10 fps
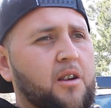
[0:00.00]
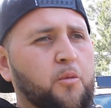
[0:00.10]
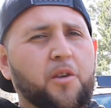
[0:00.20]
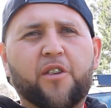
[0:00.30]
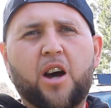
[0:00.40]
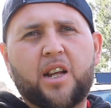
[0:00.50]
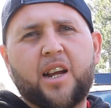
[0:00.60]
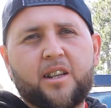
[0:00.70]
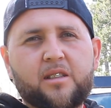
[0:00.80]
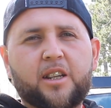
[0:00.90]
We found that
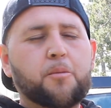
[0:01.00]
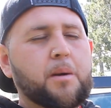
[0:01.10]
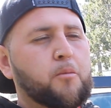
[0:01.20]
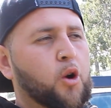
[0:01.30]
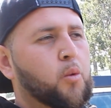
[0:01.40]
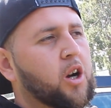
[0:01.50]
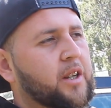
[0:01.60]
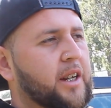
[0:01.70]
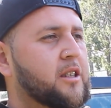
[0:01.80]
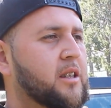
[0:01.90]
it's a little bit more work
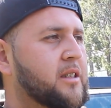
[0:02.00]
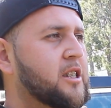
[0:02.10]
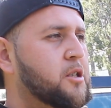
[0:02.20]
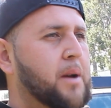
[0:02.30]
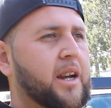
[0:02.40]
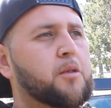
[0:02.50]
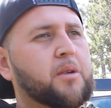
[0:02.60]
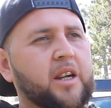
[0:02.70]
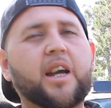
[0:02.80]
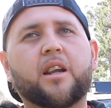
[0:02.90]
than anticipated,
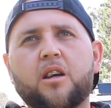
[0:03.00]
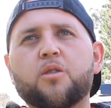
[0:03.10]
but again,